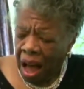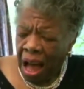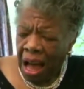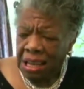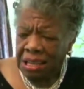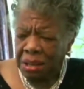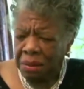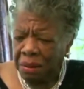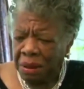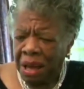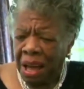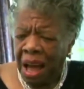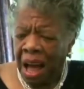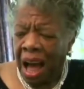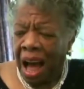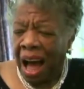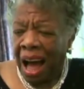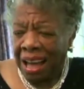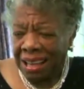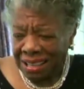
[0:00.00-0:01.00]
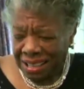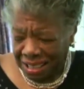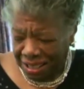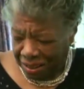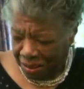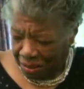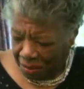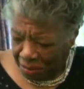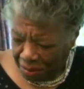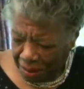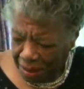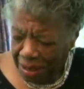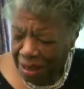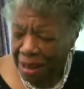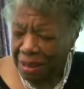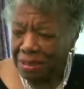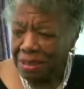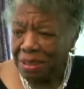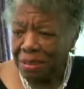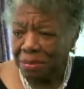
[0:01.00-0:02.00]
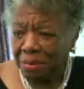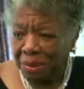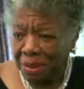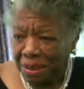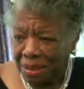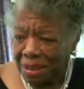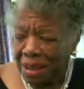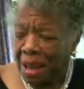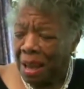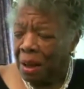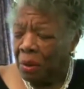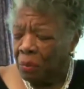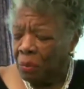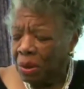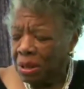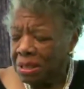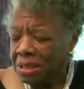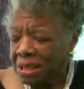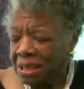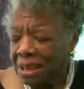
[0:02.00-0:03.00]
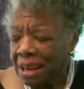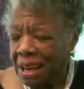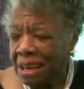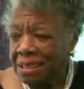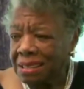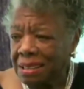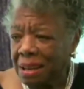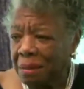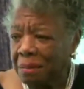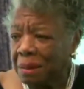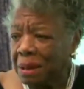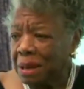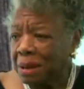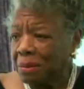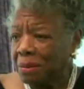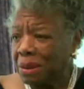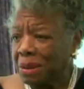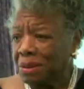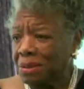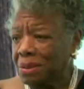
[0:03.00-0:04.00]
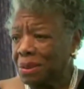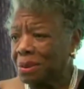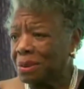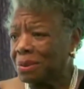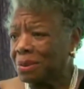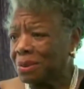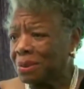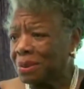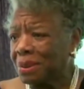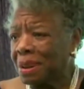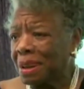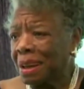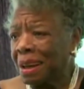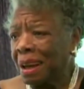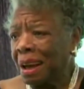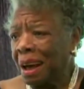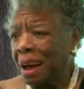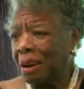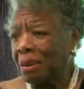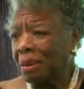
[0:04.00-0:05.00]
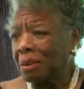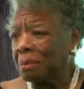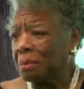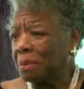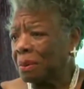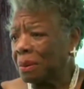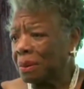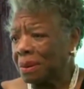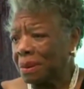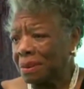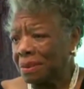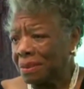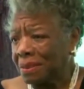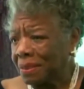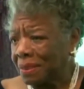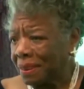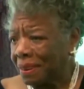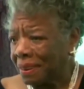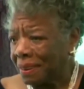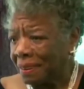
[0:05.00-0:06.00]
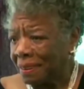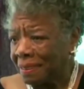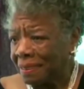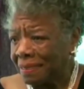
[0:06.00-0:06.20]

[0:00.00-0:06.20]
He said, I said, no, but I just wonder, when's the last time anyone told you how important you are?